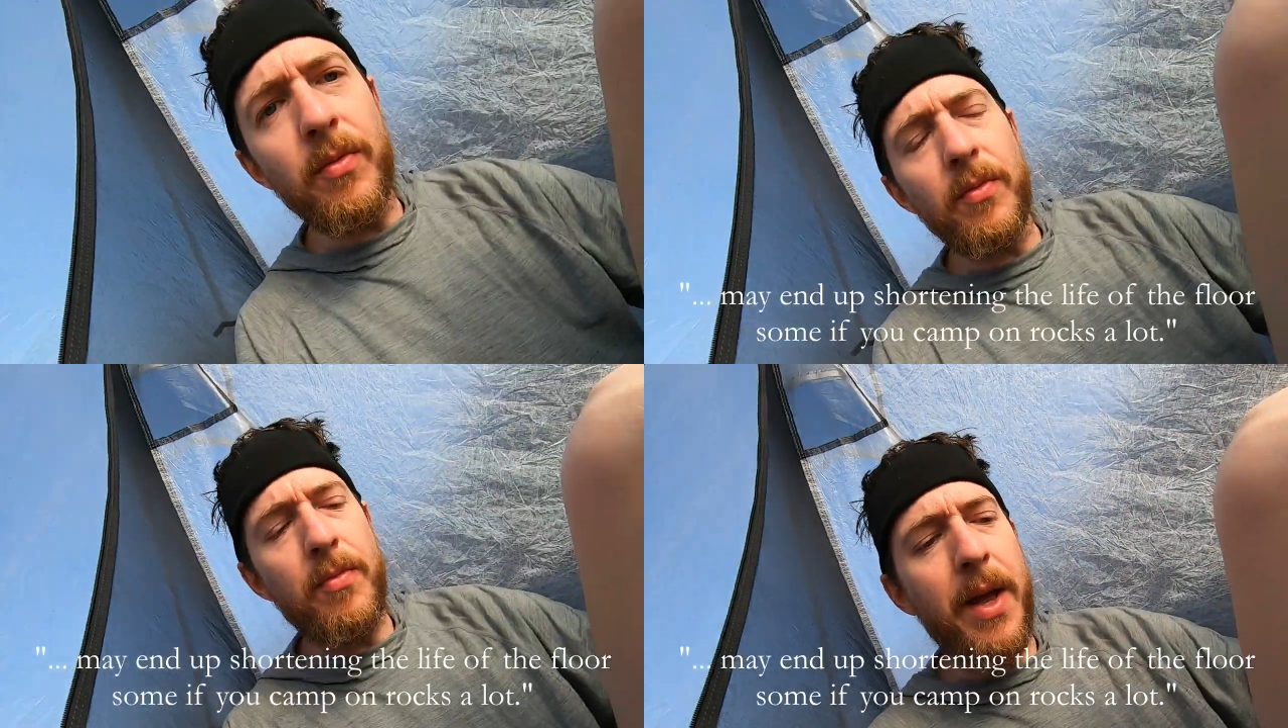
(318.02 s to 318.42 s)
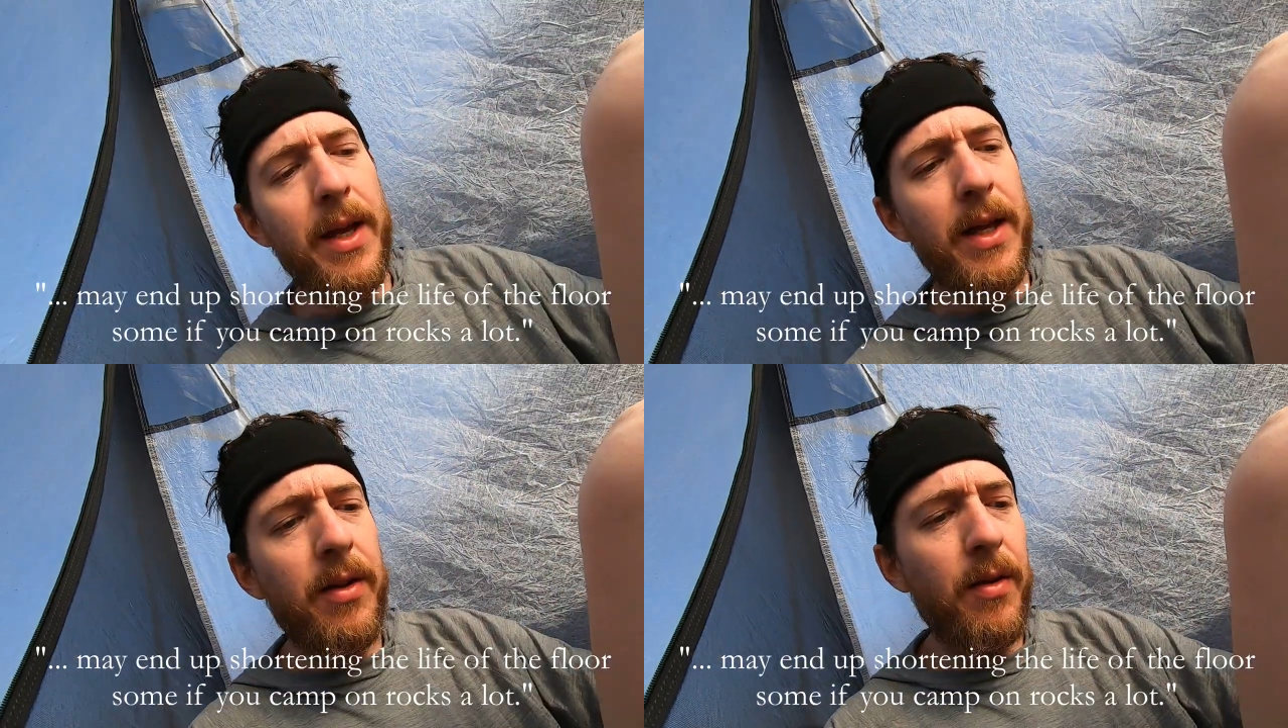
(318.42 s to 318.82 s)
may
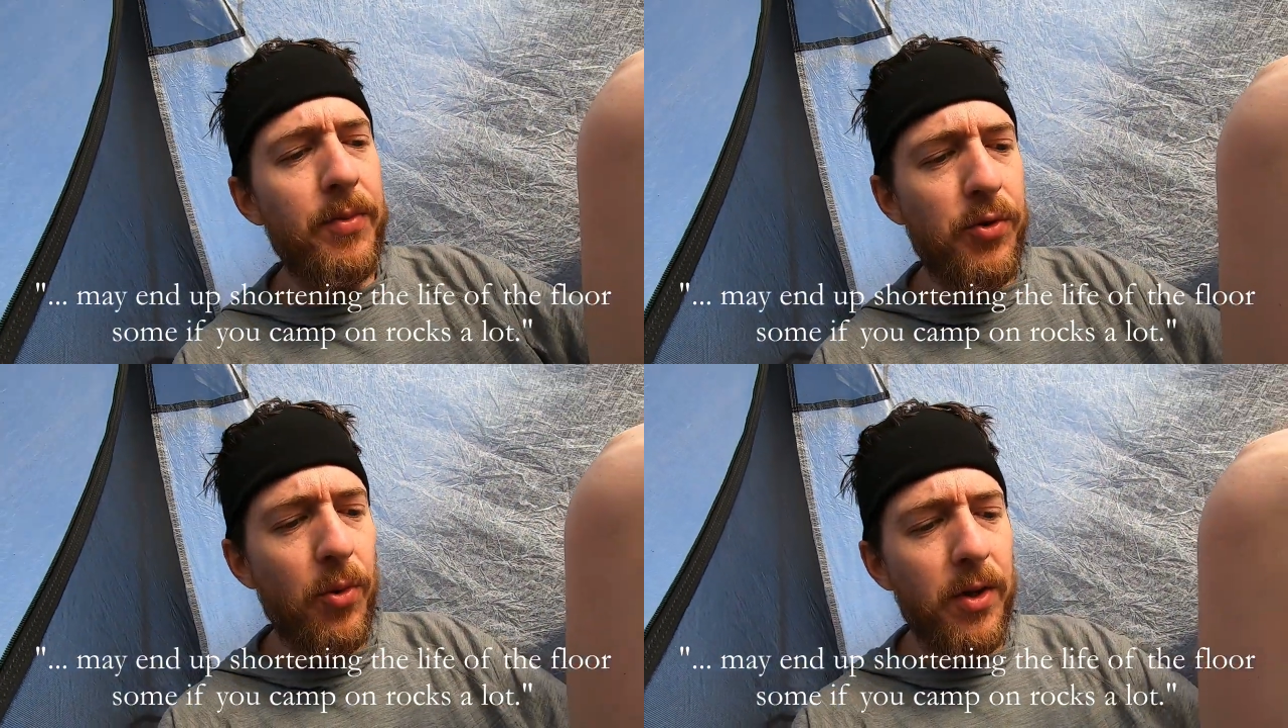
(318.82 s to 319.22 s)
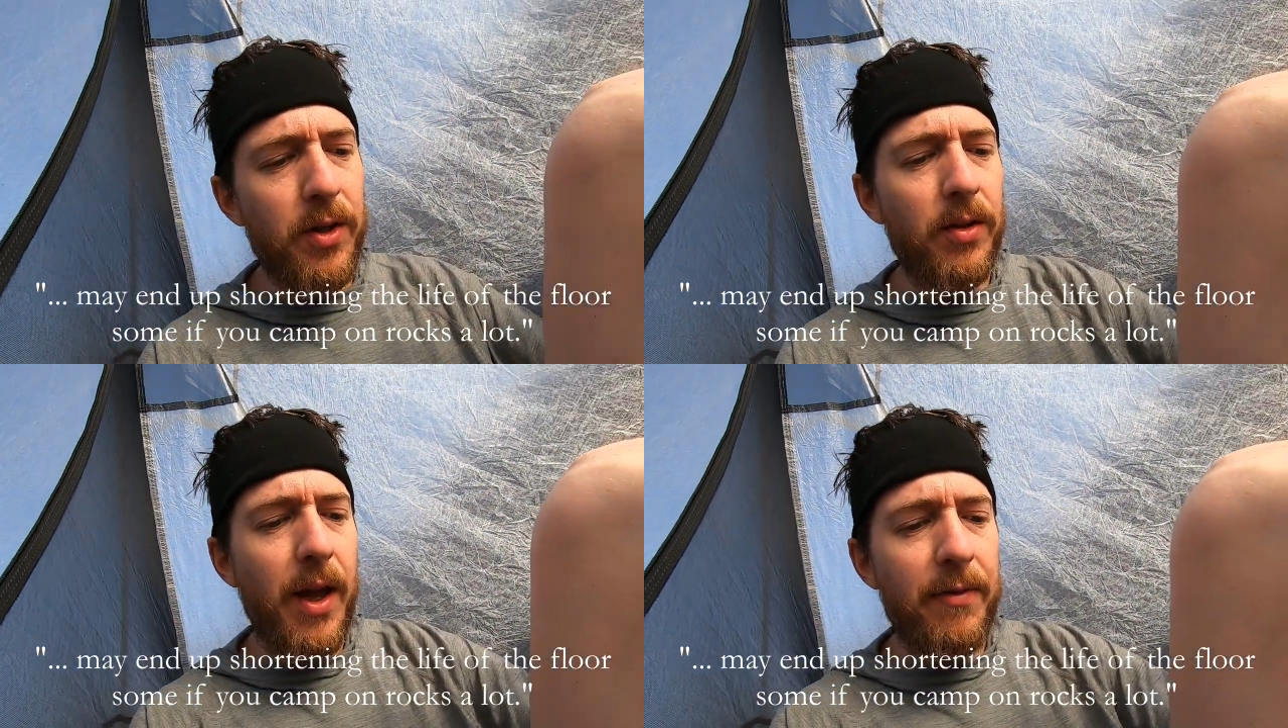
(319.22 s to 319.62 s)
end up shortening
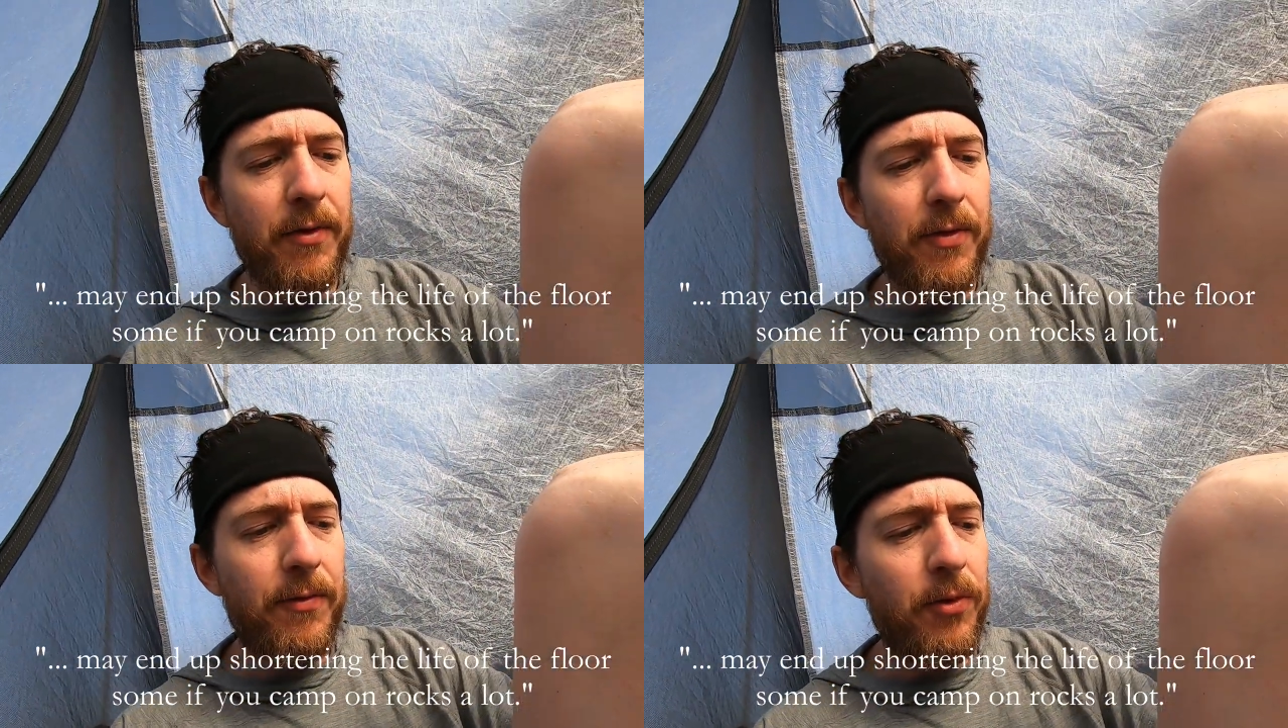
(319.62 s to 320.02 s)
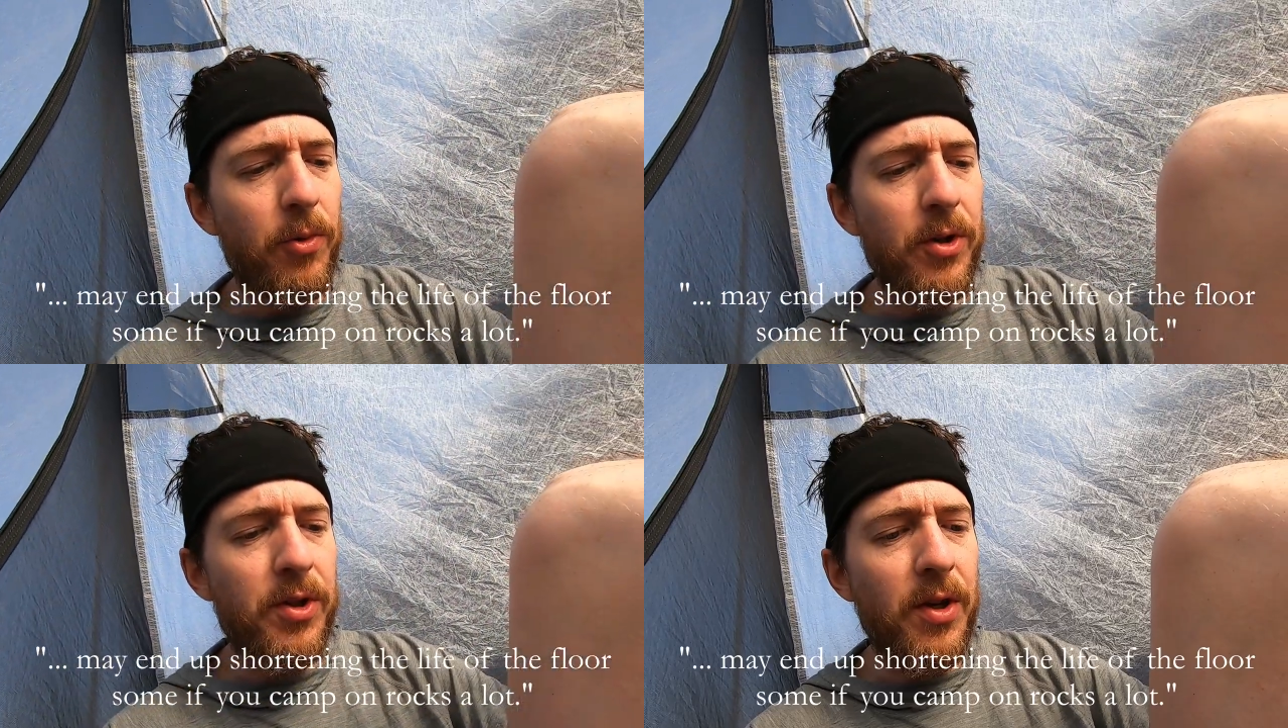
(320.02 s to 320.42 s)
the life of the
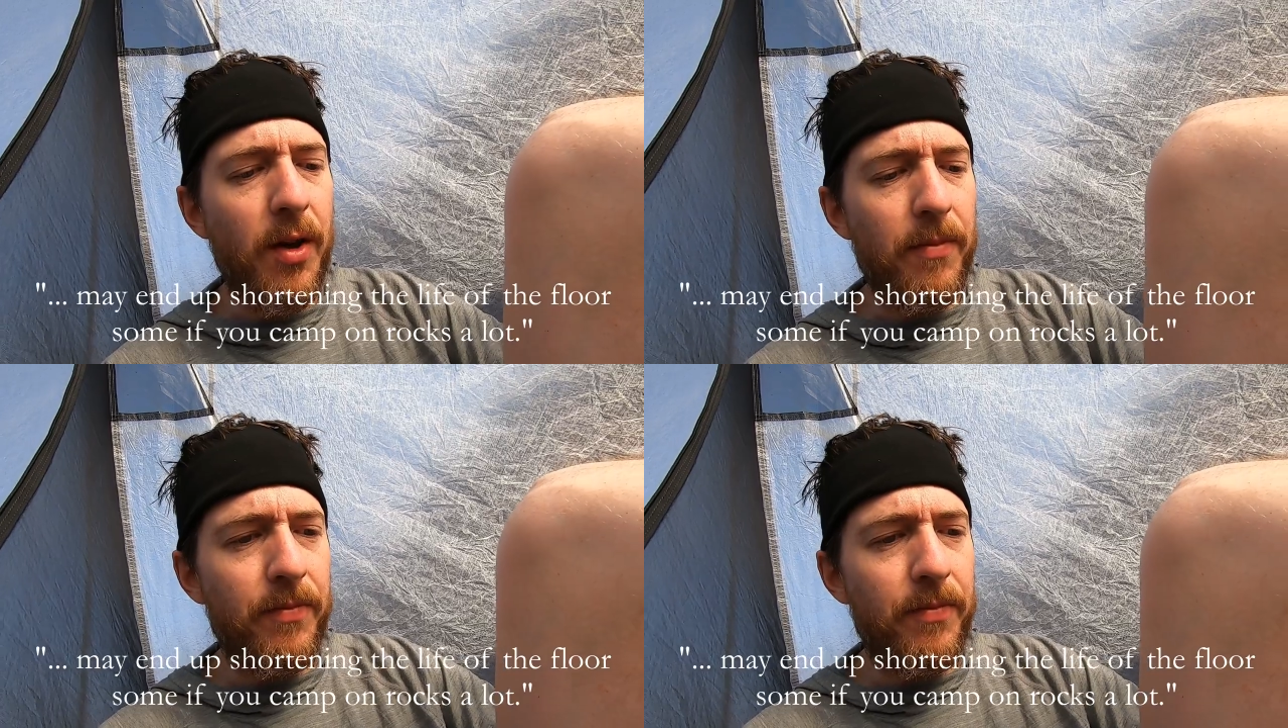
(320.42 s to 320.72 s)
floor some